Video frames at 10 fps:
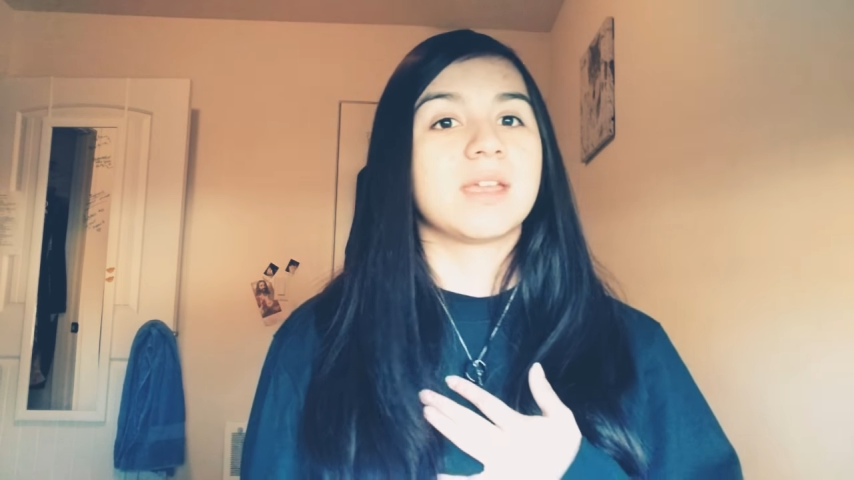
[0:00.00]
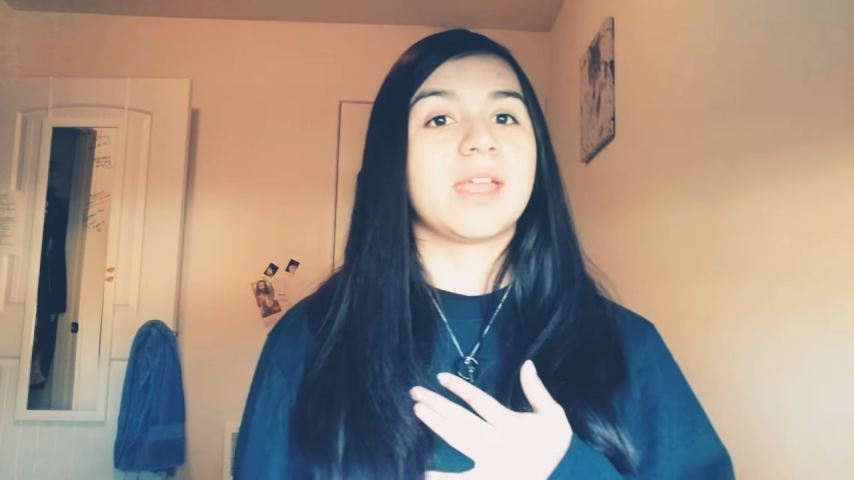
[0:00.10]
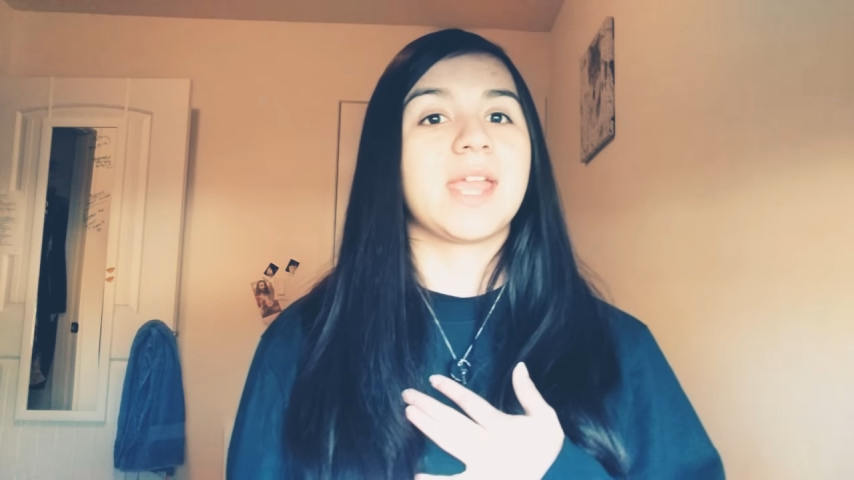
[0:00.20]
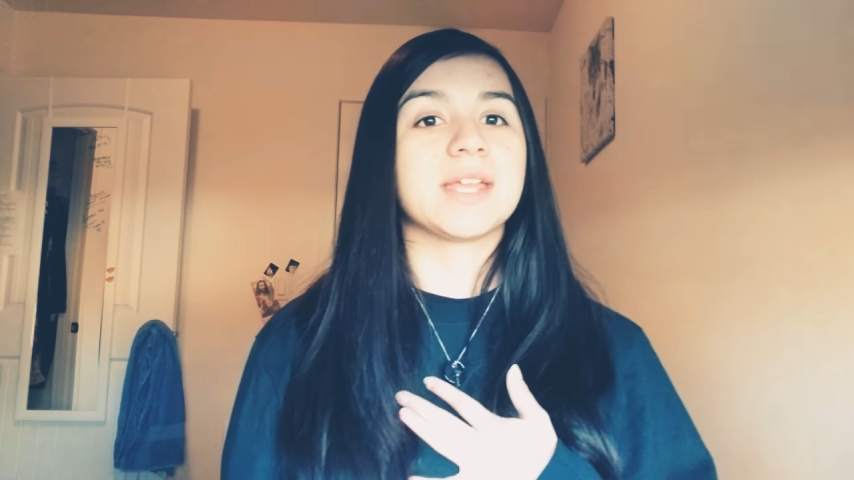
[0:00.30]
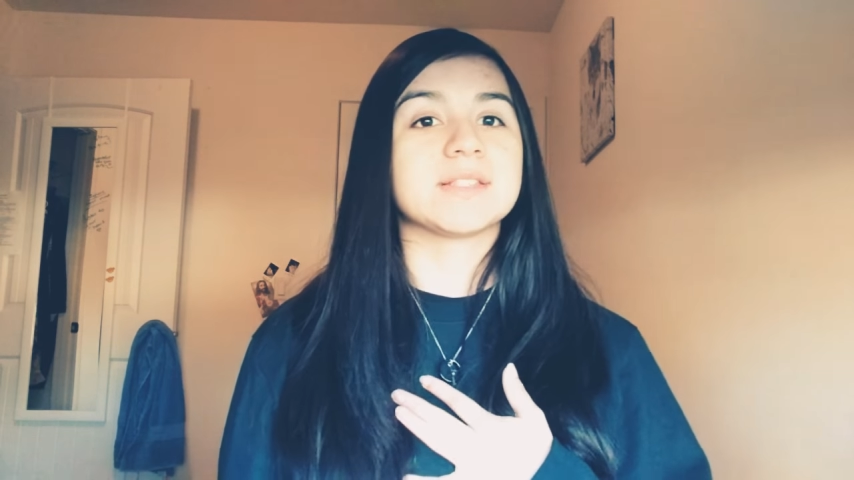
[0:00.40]

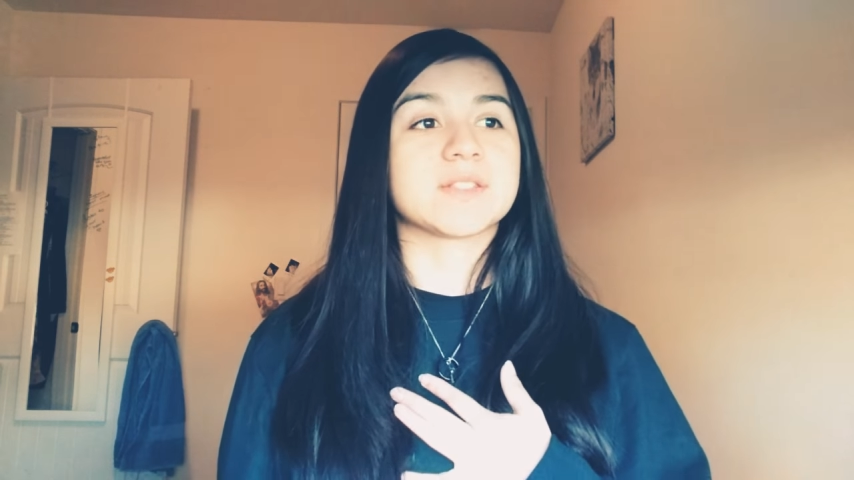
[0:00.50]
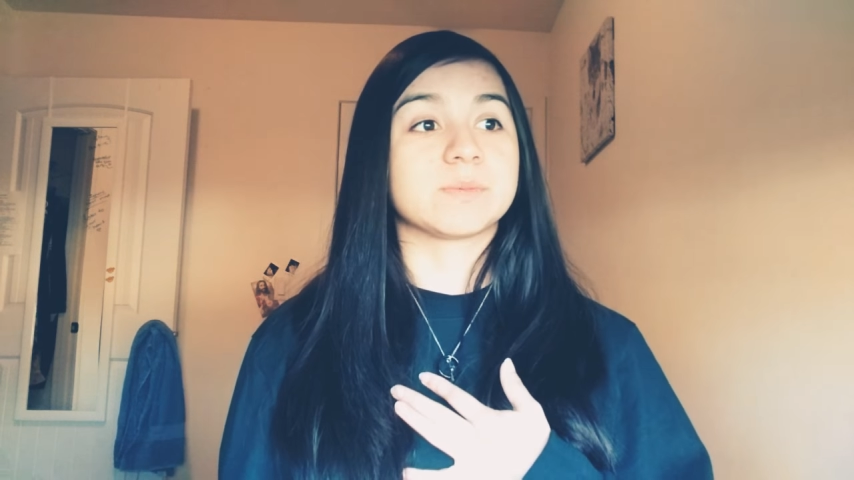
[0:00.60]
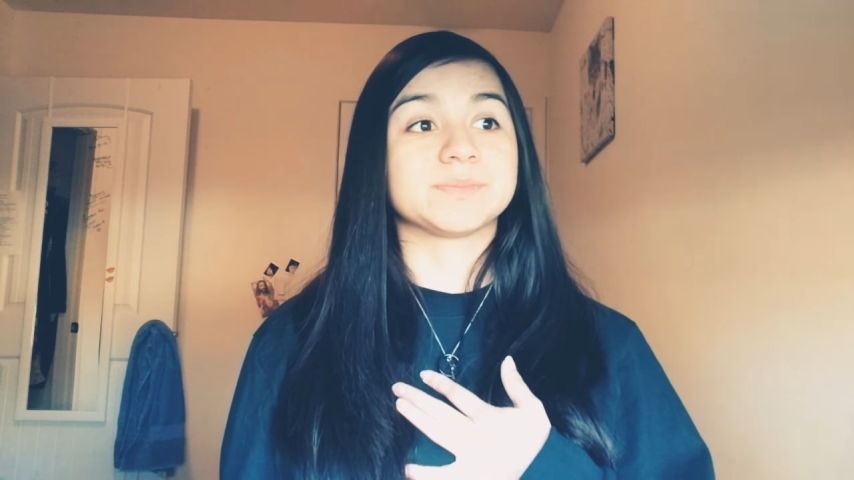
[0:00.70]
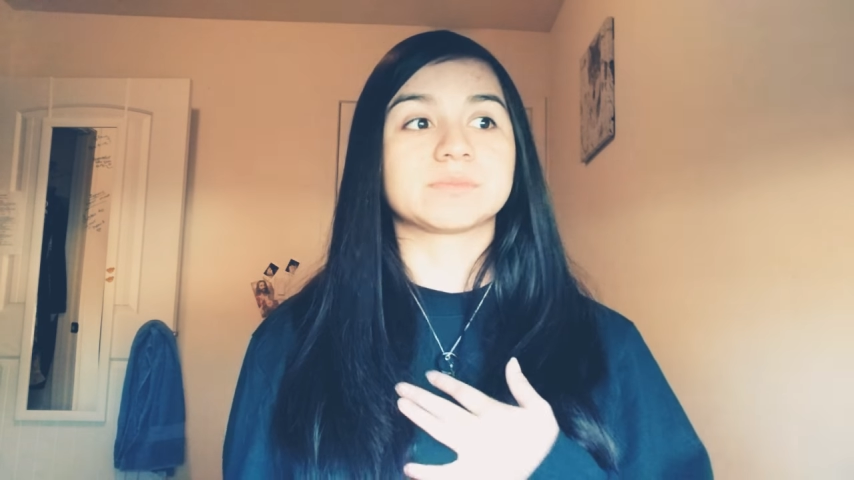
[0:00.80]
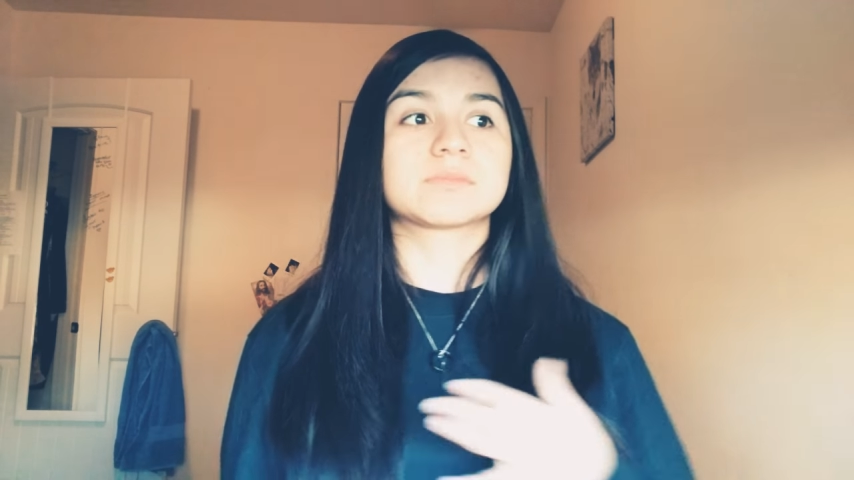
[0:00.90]
And
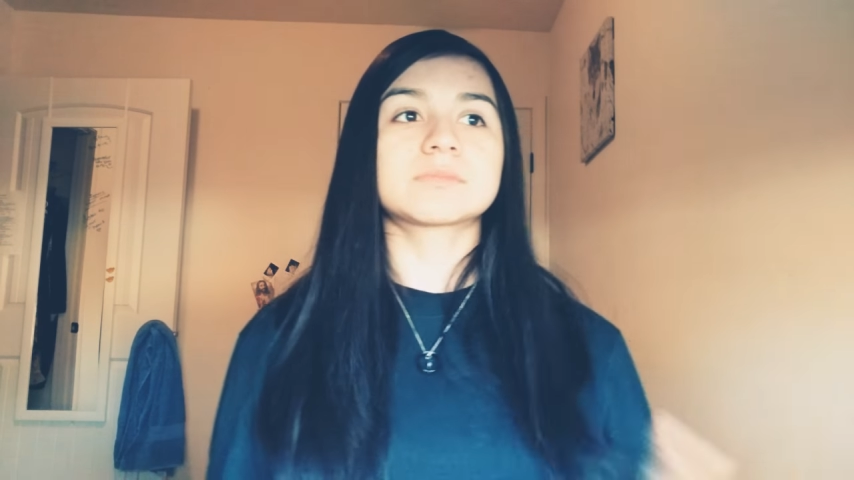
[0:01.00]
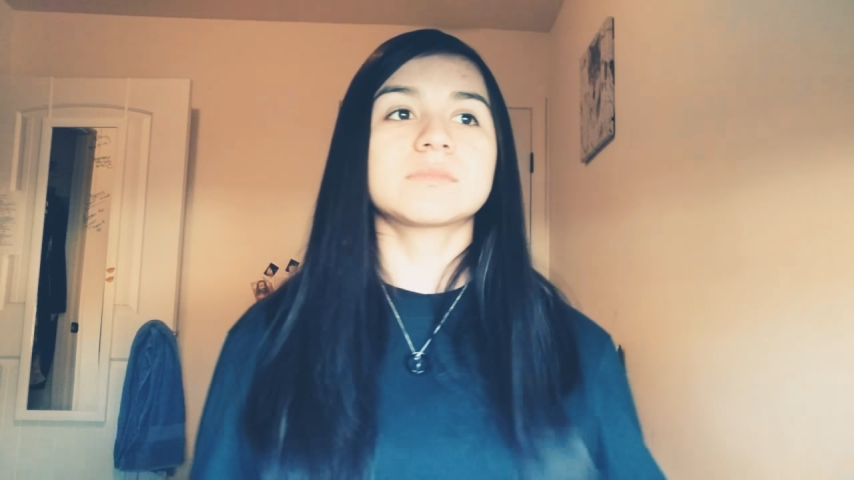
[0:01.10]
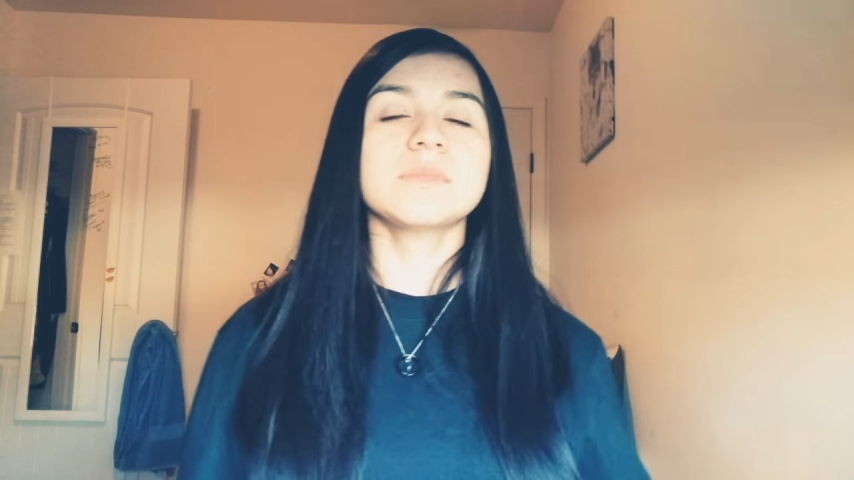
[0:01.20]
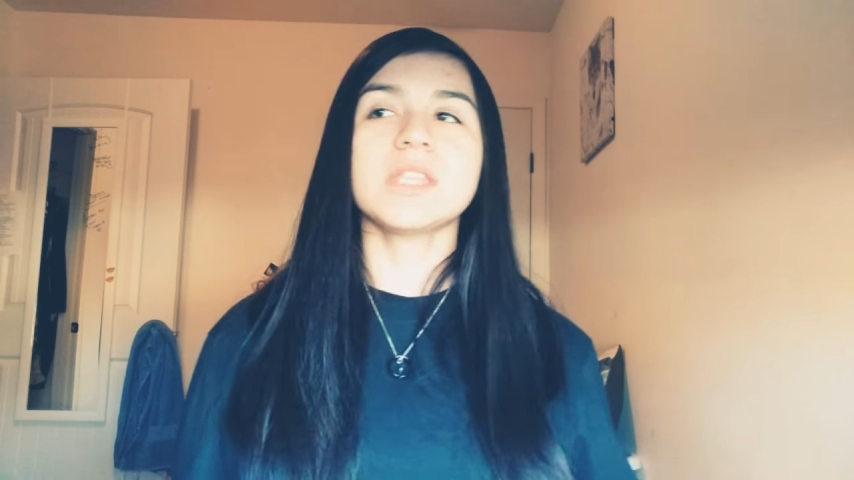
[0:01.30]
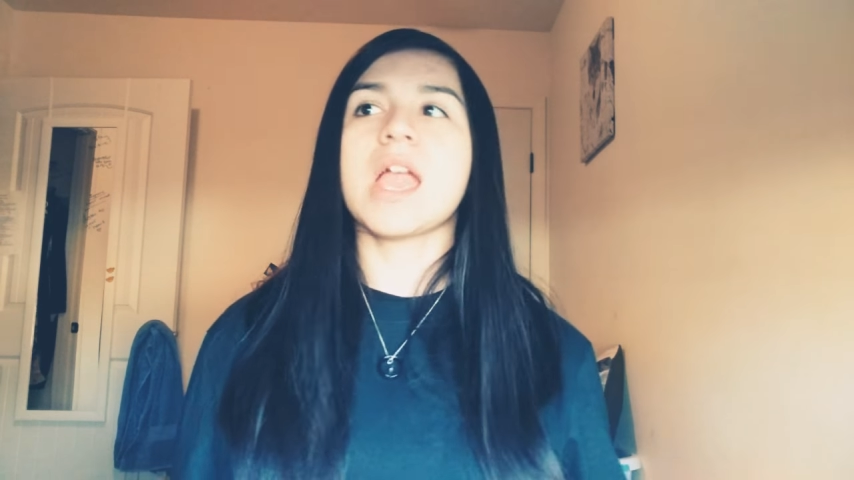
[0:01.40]

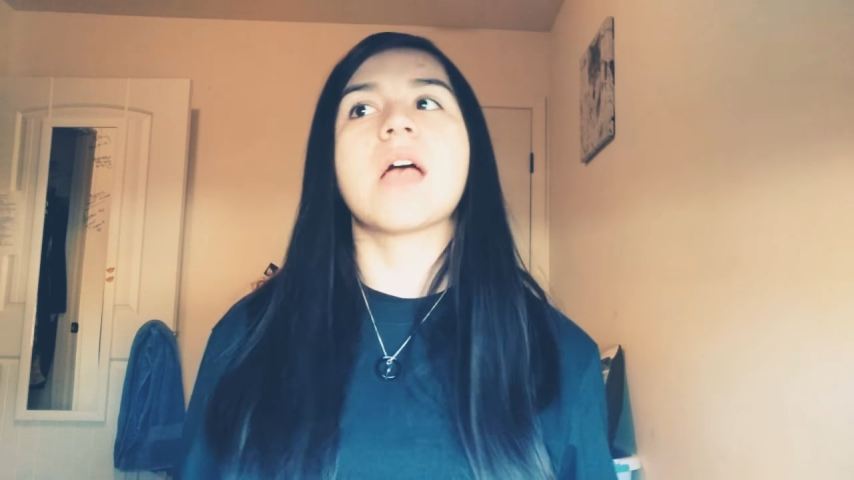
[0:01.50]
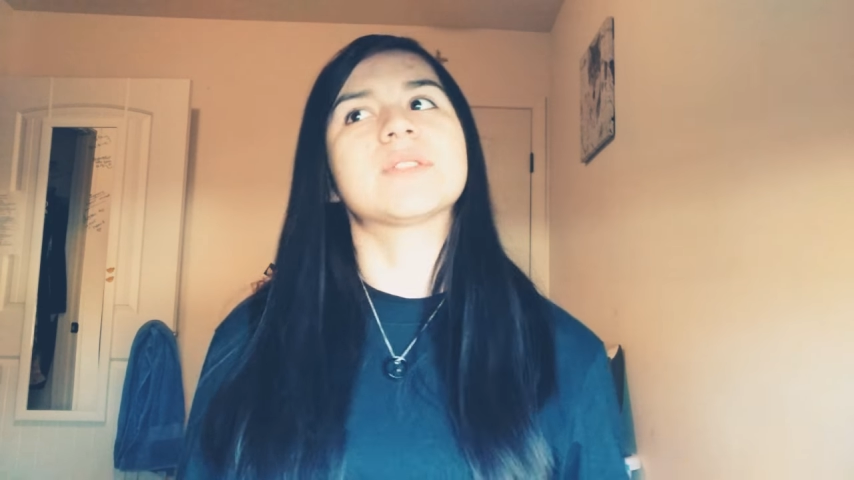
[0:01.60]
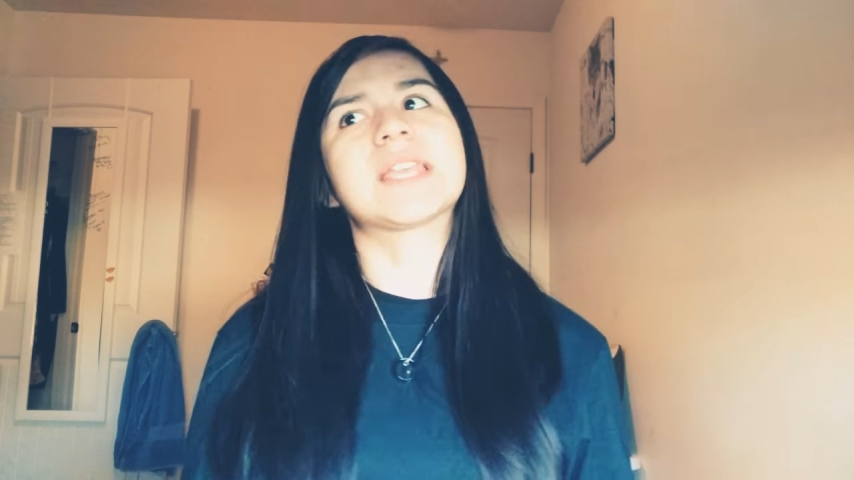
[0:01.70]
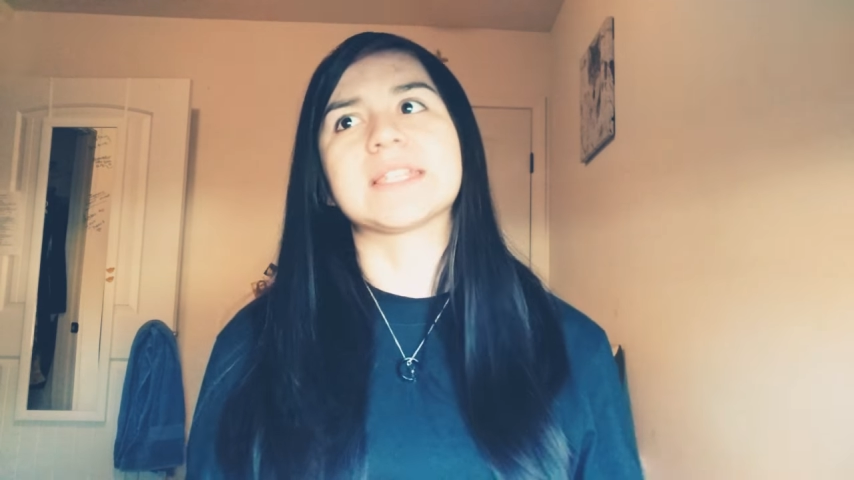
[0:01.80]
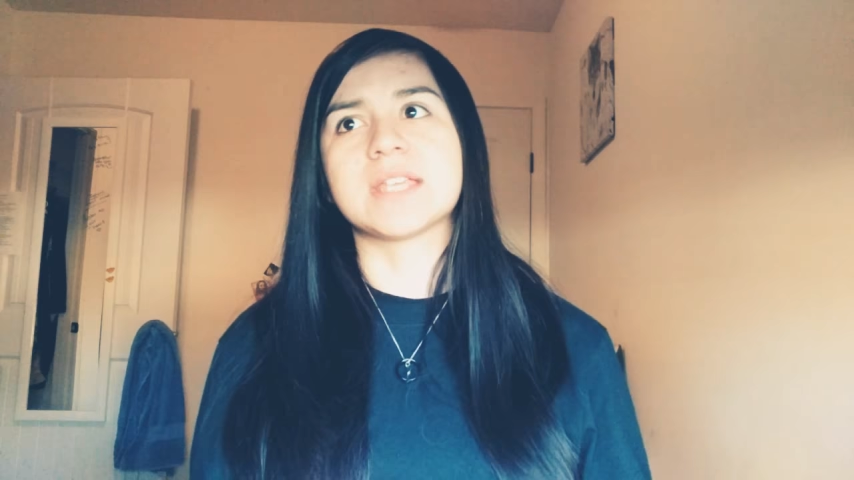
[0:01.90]
I
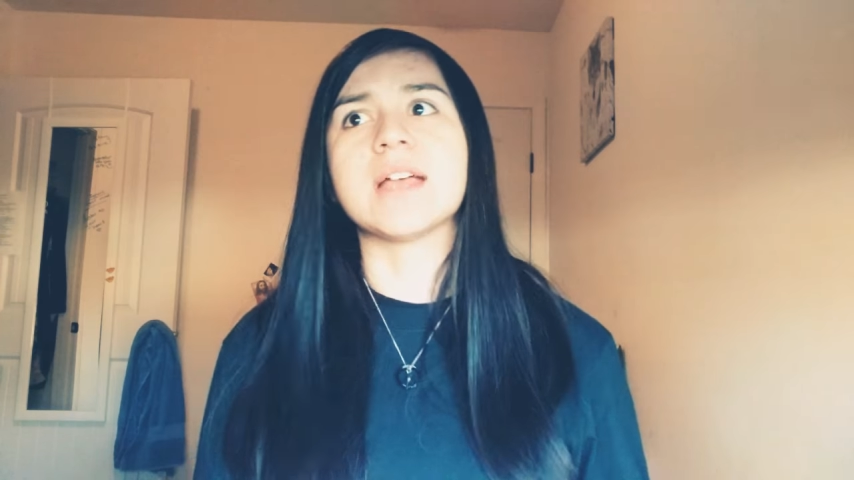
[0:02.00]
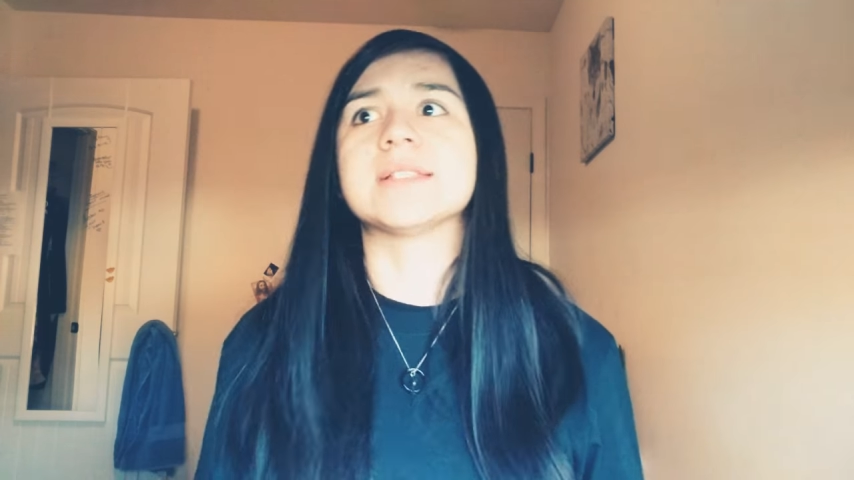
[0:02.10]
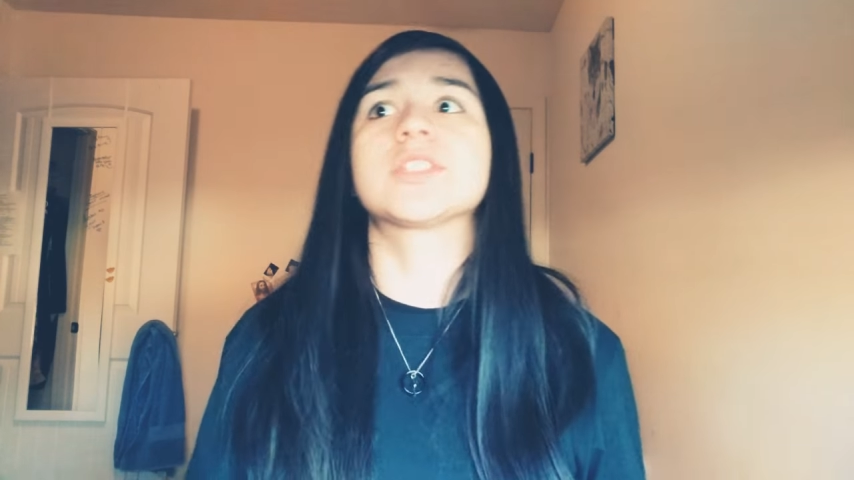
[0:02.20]
was like, it does.